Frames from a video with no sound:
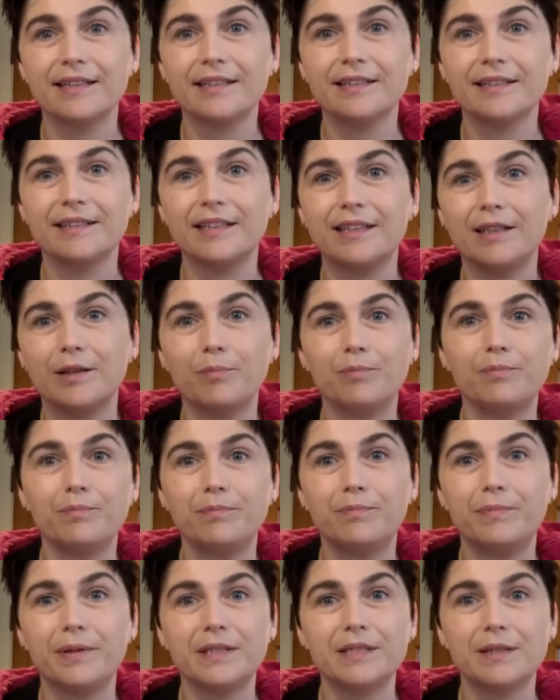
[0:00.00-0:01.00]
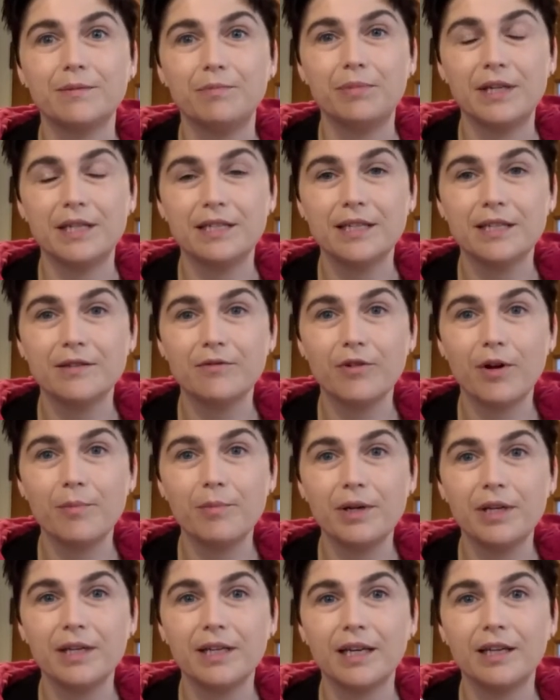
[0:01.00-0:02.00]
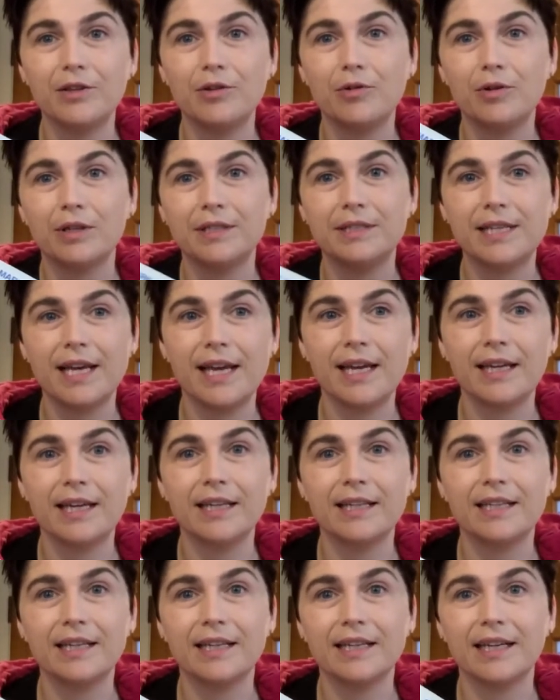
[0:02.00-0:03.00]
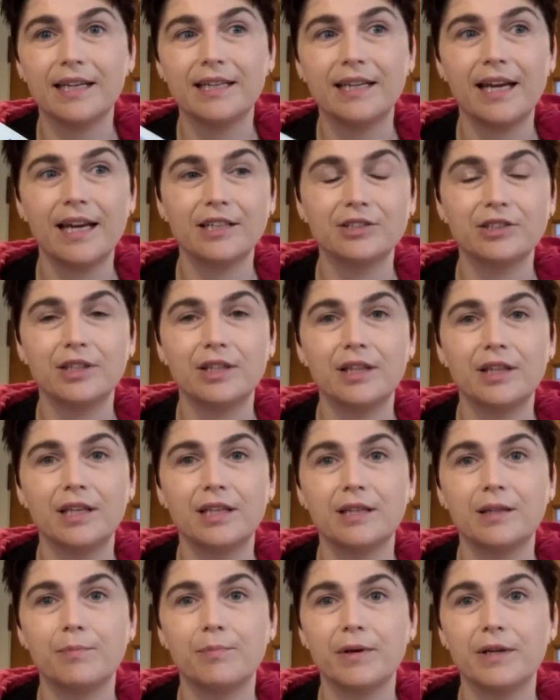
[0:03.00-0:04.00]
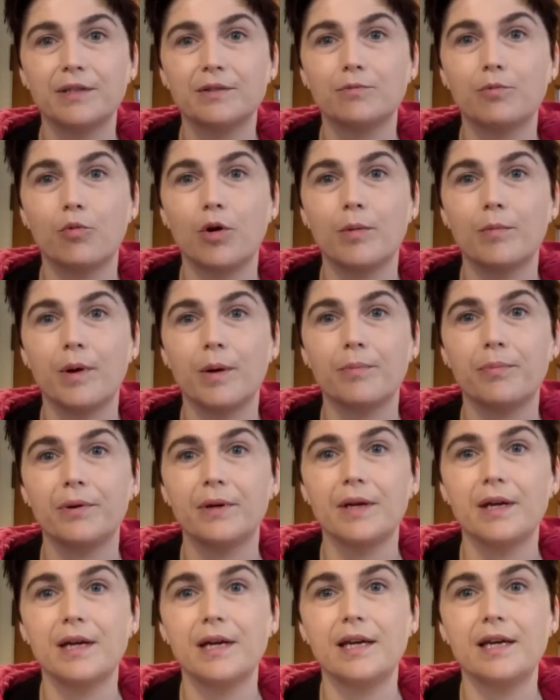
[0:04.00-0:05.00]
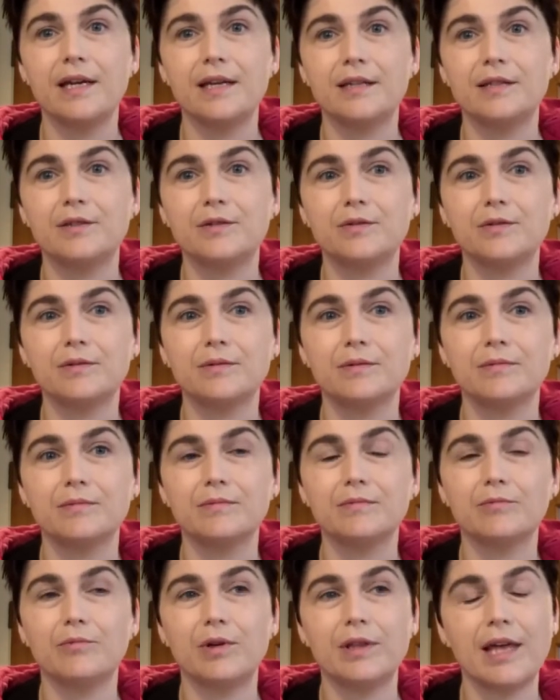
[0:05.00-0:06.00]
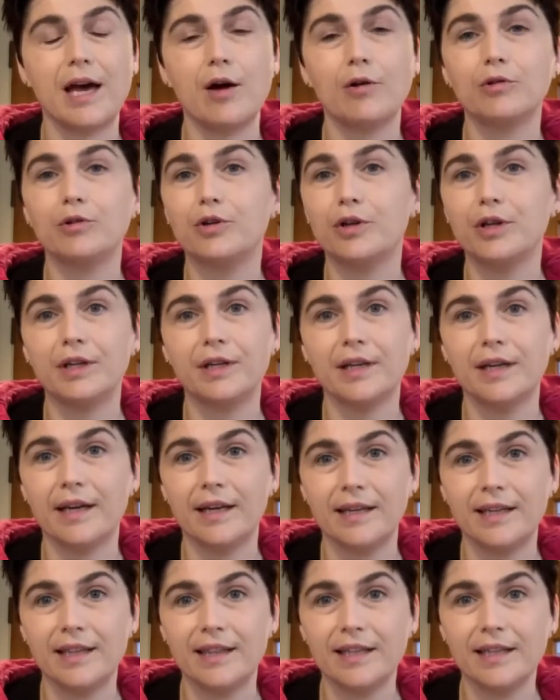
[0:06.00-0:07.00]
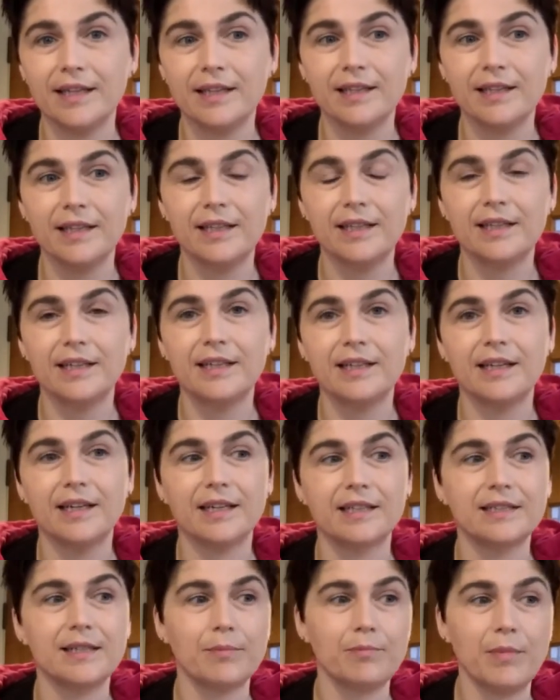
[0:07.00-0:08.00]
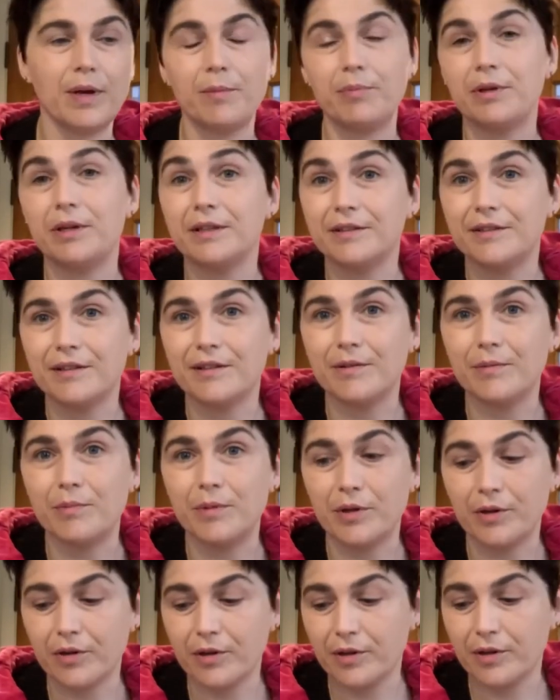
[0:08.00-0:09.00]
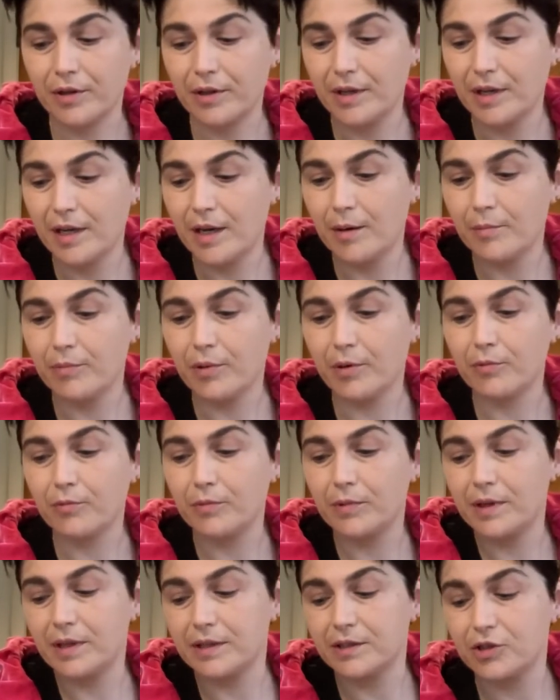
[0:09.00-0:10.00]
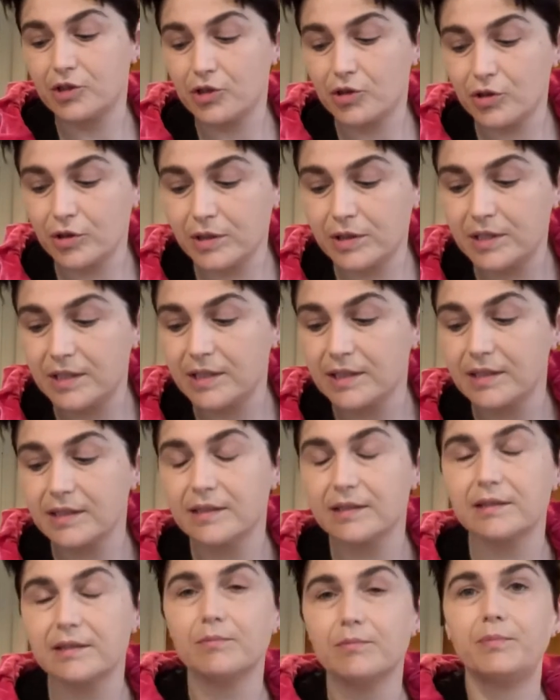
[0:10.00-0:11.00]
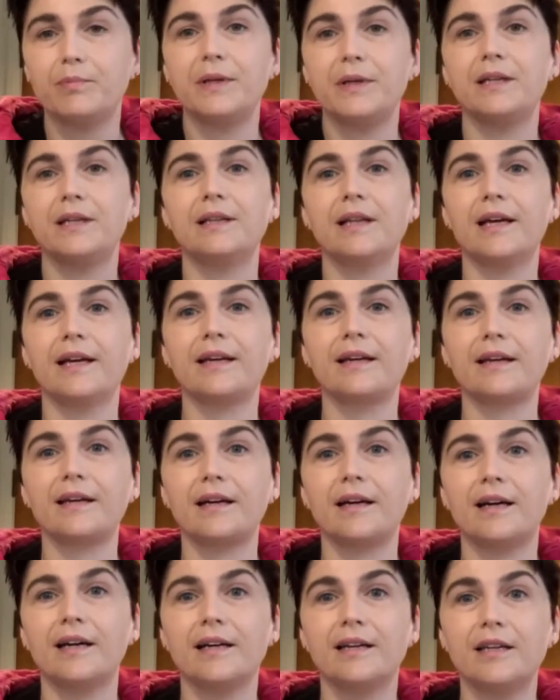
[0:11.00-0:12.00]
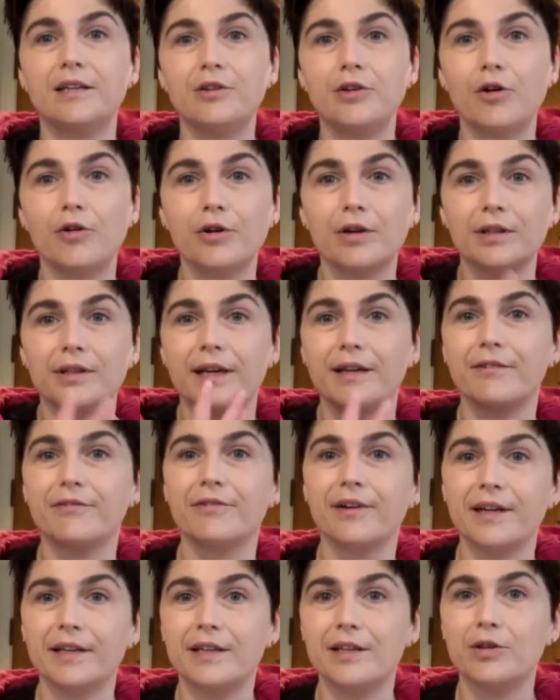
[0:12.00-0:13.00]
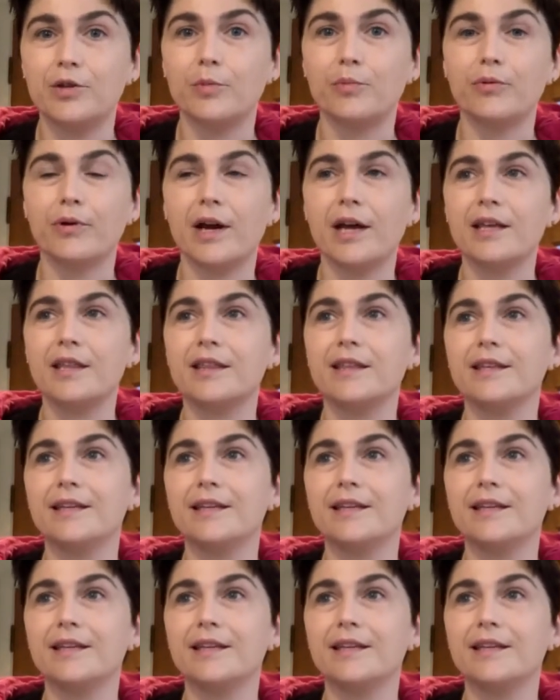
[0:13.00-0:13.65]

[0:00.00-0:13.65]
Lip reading: little bits and pieces from it, and you can take it, and I actually think the best warm-up is without looking at anything, except maybe into the mirror. But it should be like in yoga, like finding your breath,